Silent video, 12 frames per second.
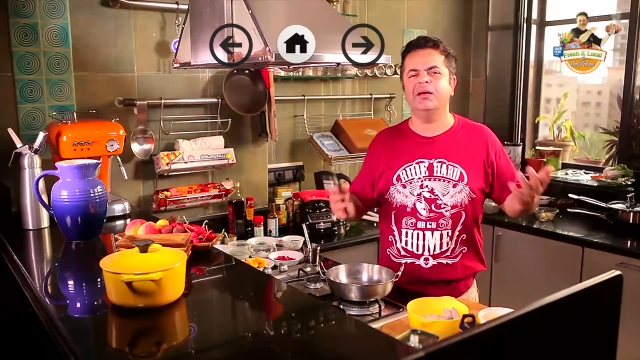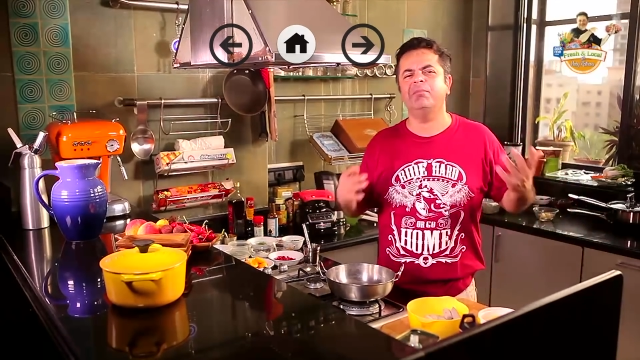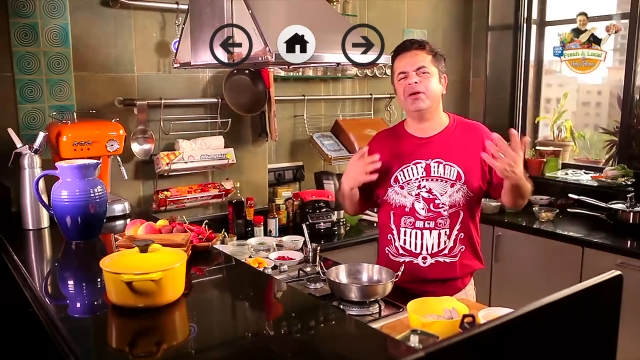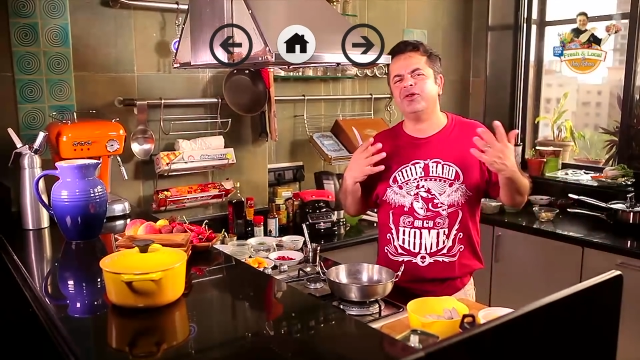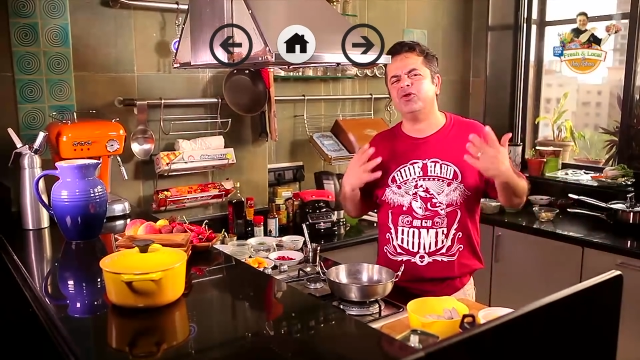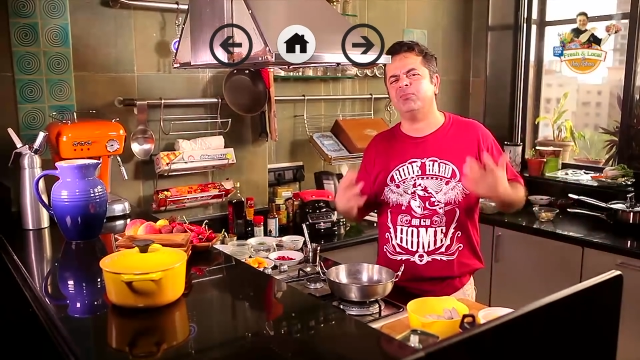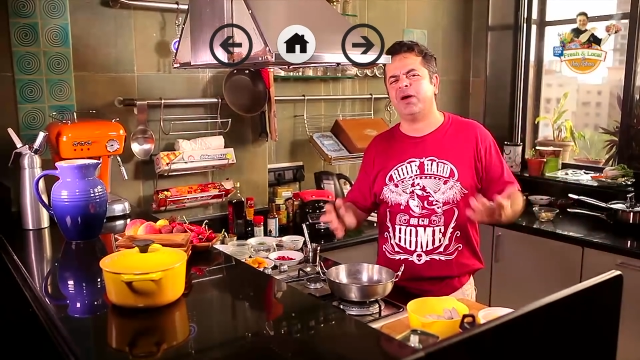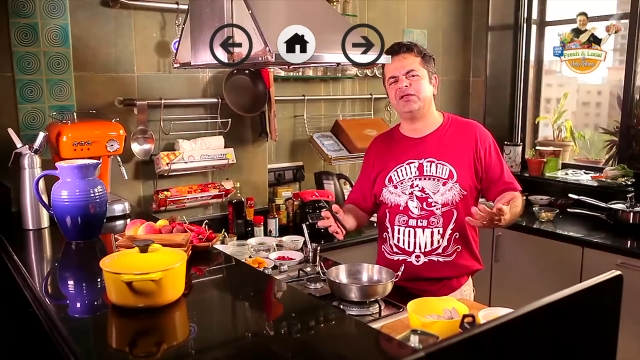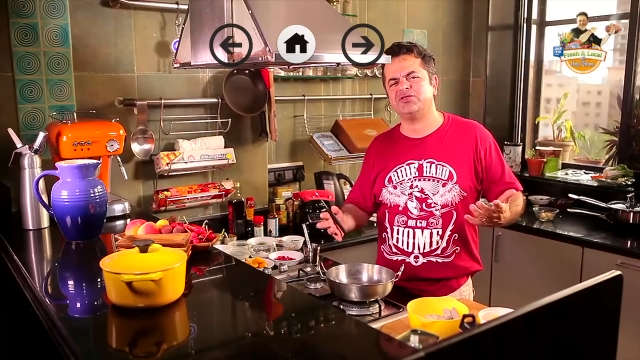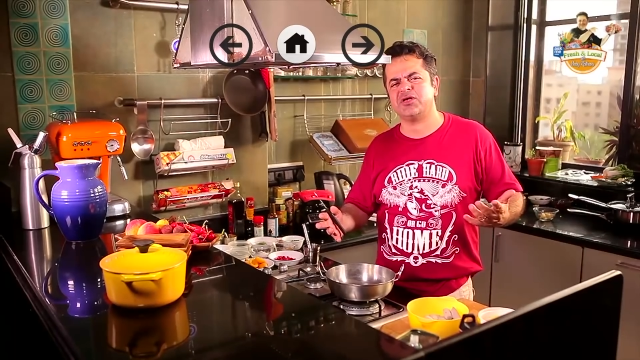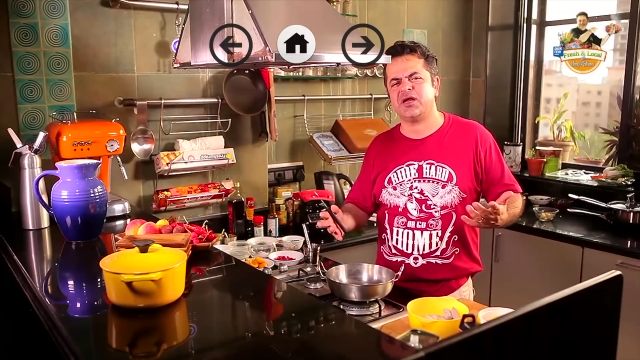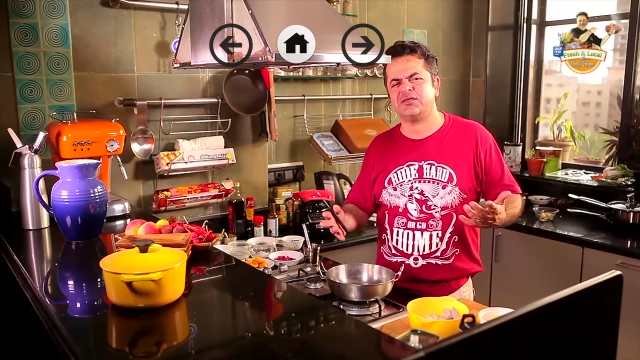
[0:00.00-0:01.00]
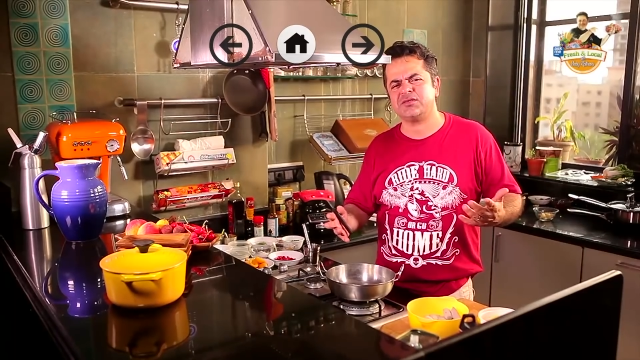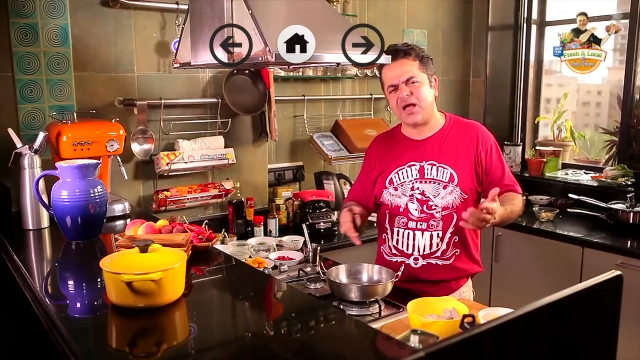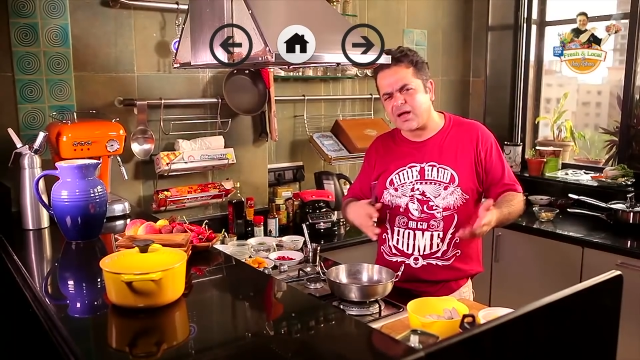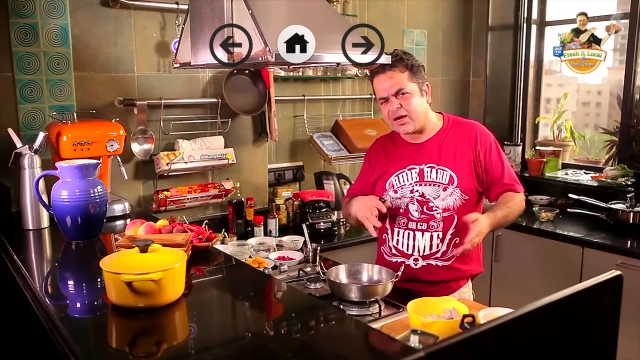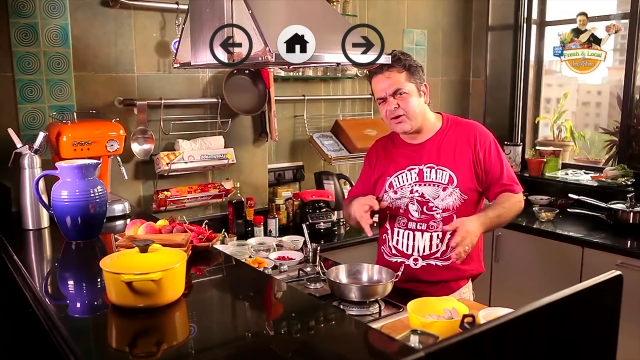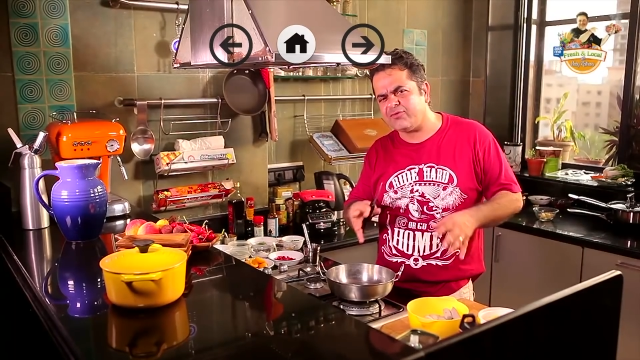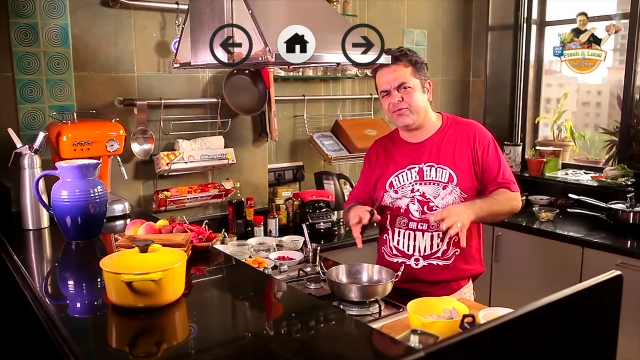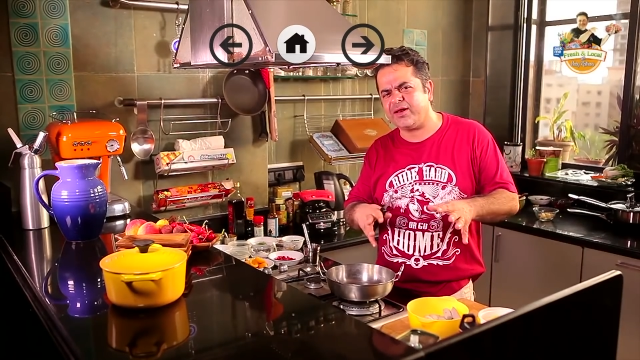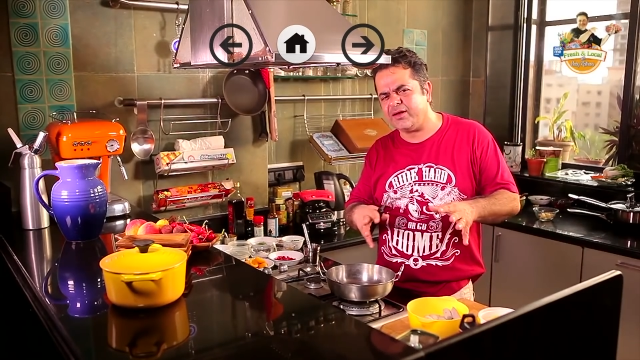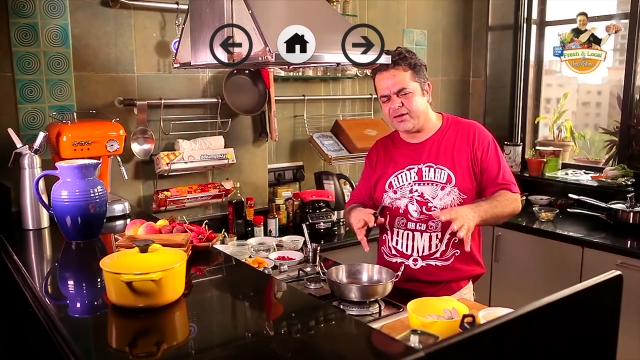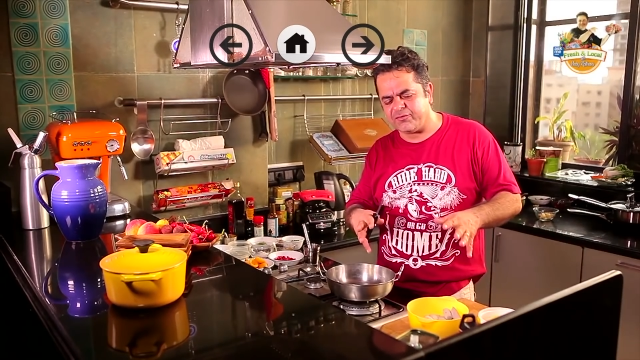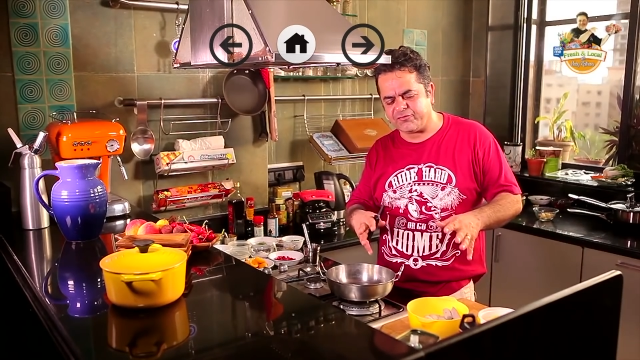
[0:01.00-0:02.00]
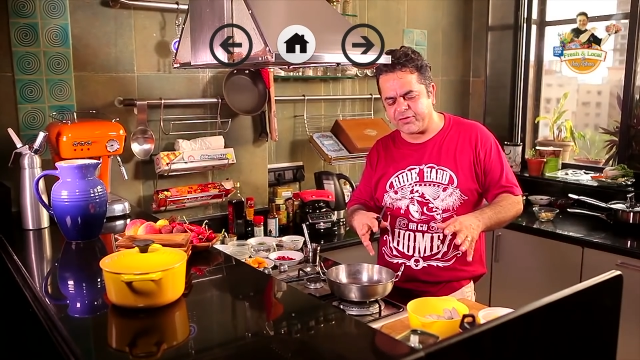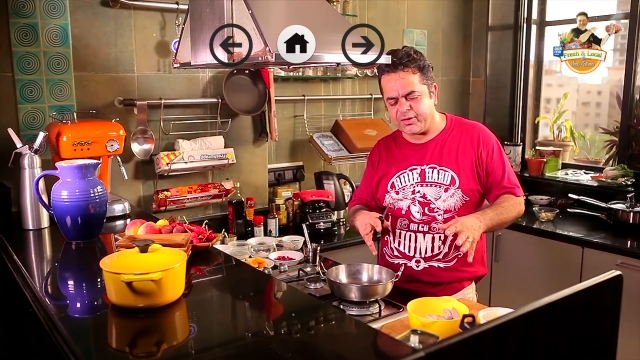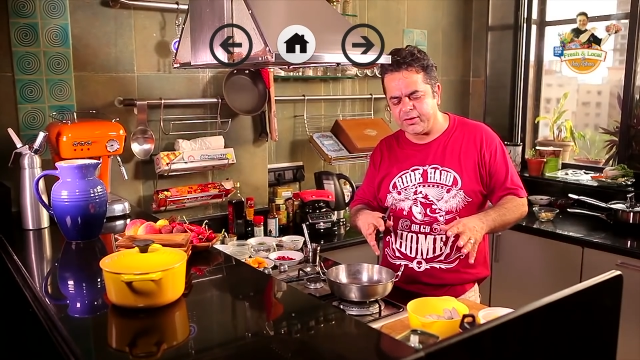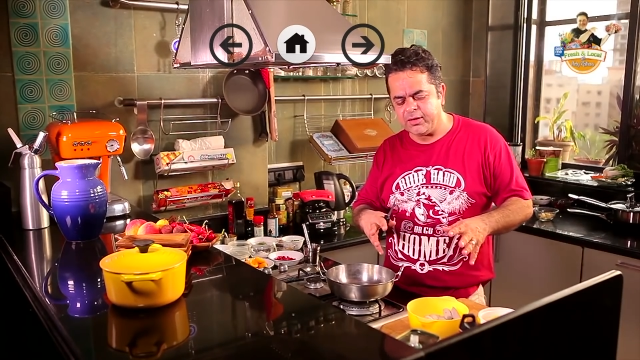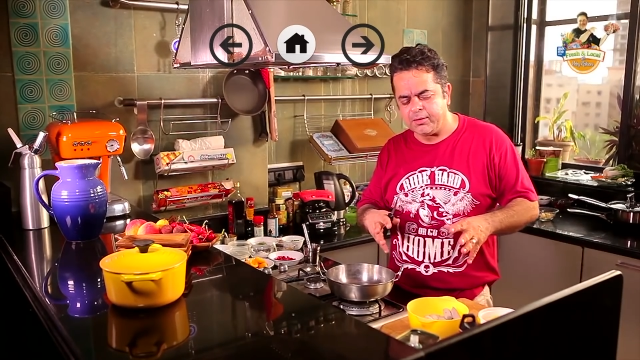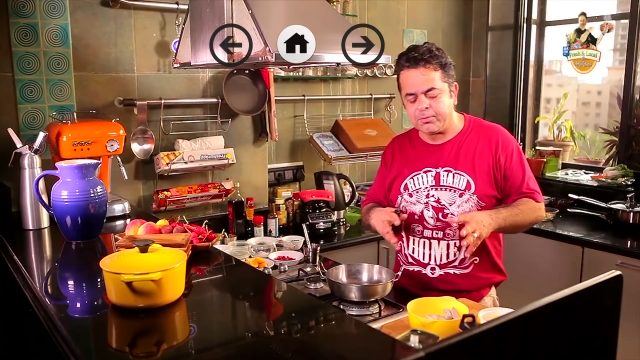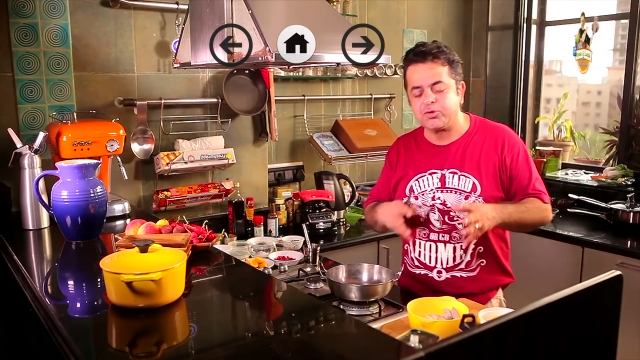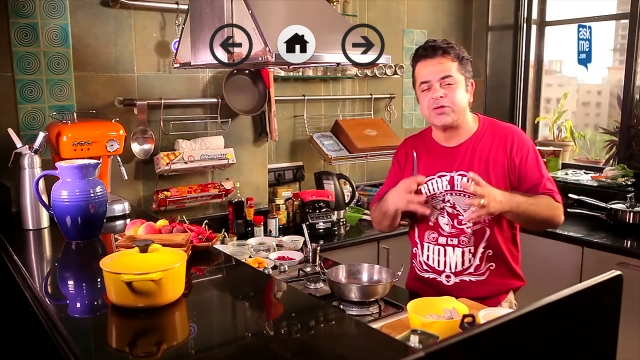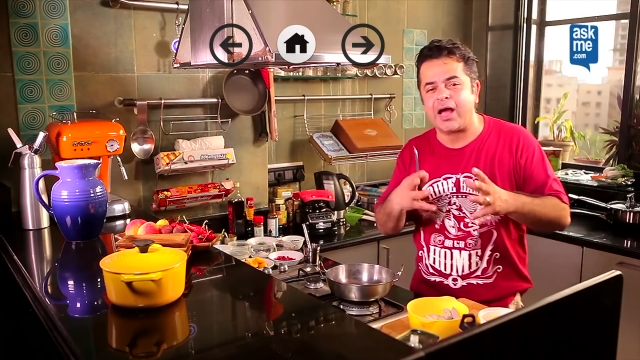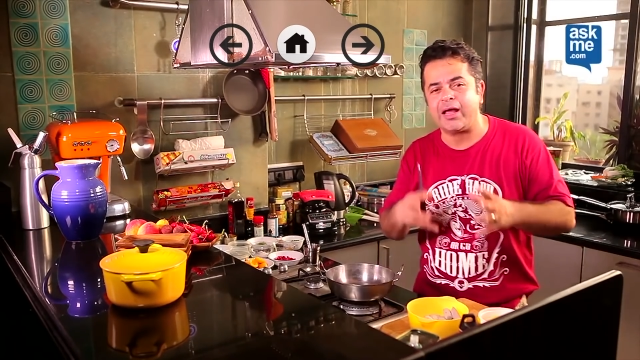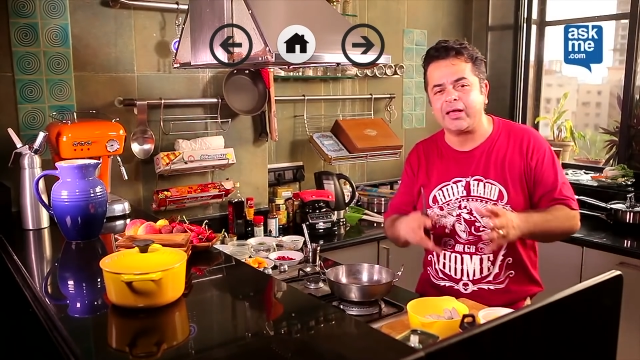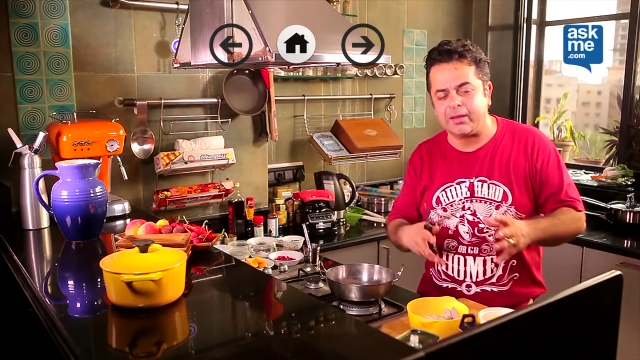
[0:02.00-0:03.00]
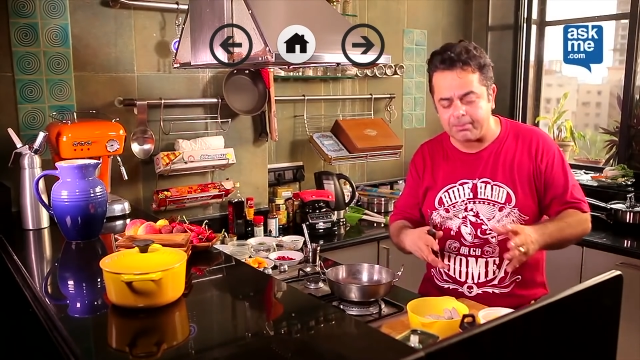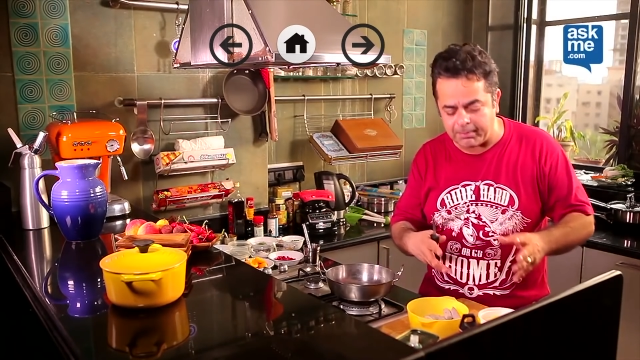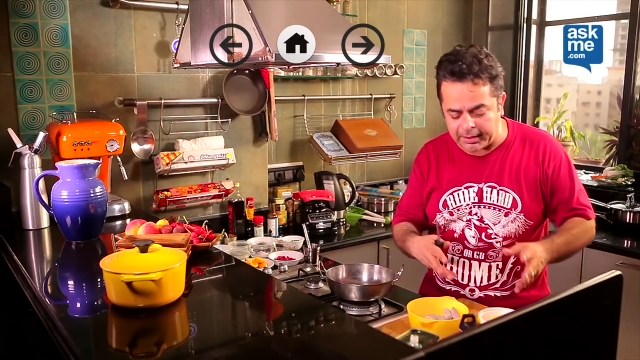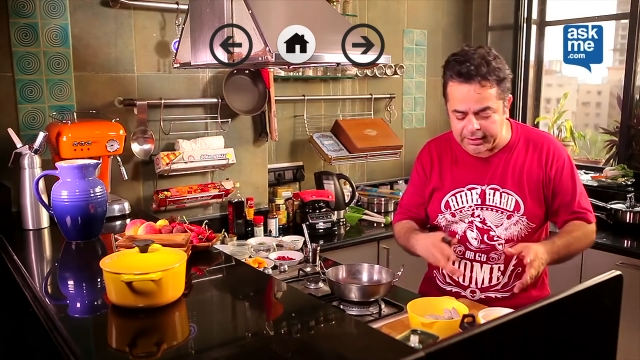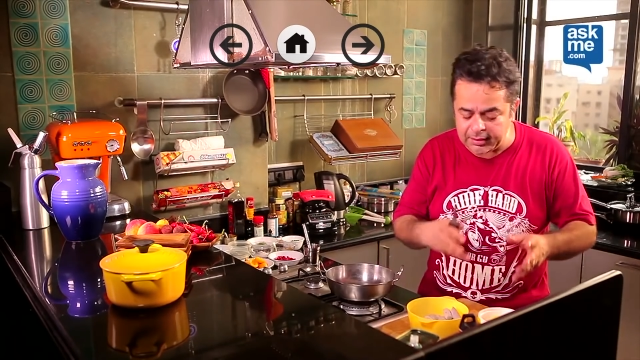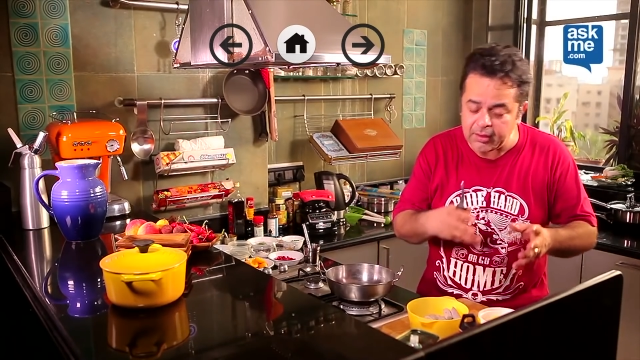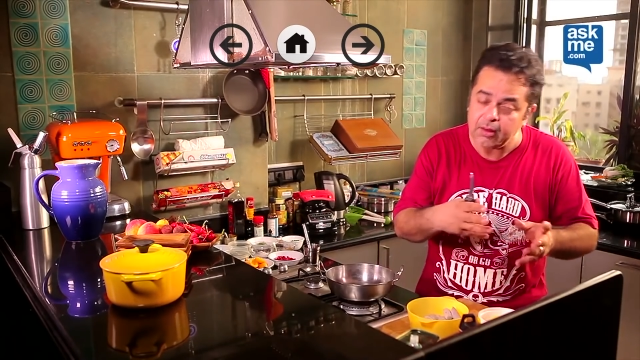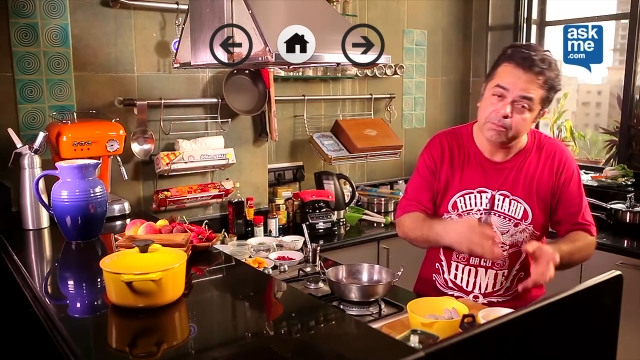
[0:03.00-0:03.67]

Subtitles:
But you know, my charts are kind of very different because I combine